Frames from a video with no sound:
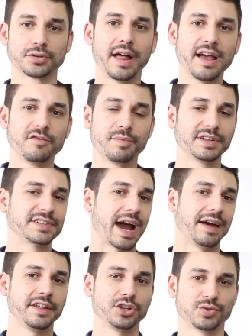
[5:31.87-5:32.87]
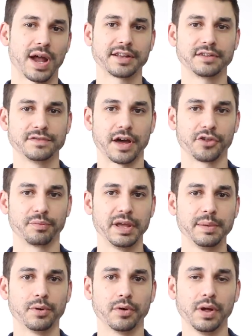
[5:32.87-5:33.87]
your life, but it's highly attractive to other
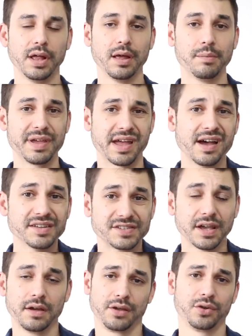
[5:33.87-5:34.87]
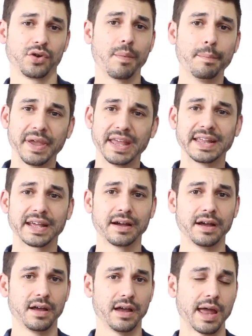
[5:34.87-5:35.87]
people because you're a
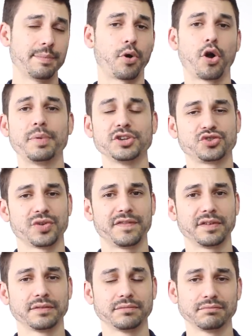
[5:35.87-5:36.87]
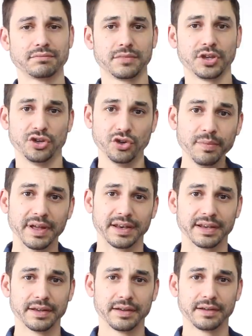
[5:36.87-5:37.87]
meaning and purpose driven
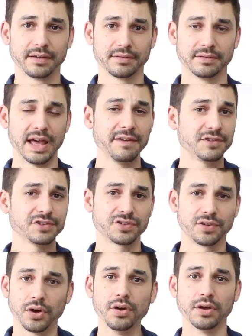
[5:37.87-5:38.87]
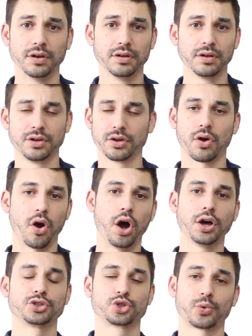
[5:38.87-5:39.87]
human. Life is good. You're
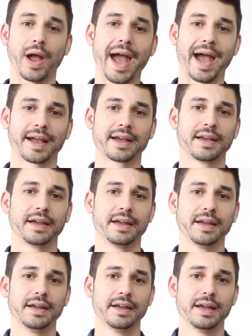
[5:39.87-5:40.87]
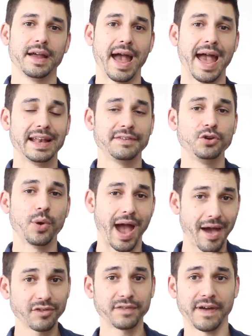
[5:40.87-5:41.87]
on track. And if you
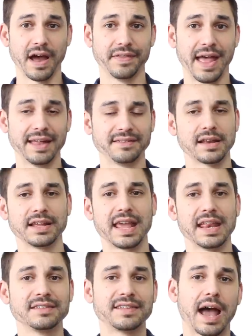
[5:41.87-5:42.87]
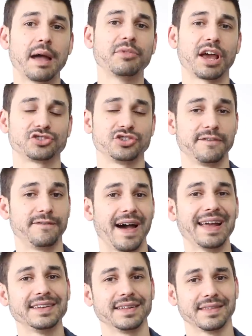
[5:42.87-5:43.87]
haven't found that, dedicating time to actually
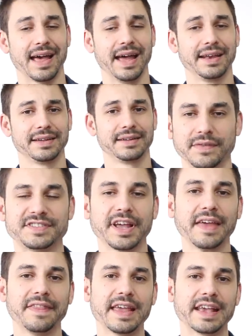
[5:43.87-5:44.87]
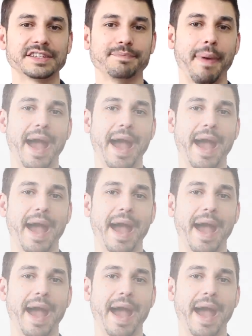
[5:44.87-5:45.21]
finding that. The second thing is